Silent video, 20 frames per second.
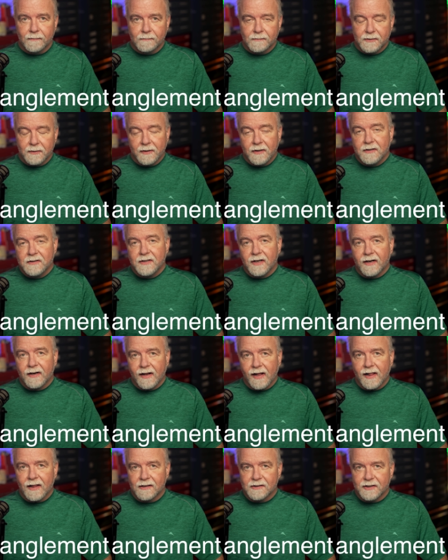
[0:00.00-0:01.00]
So here's an
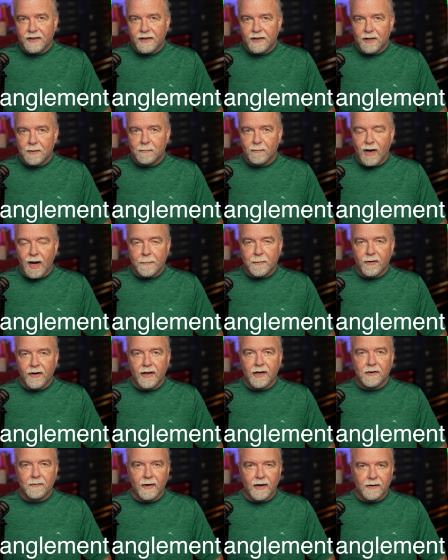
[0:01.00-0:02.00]
analogy to help wrap your
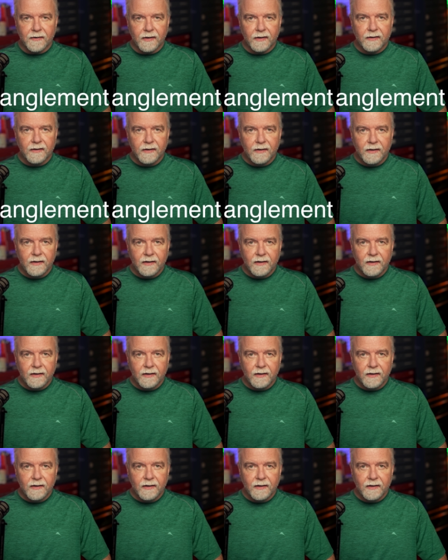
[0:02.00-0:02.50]
head around it.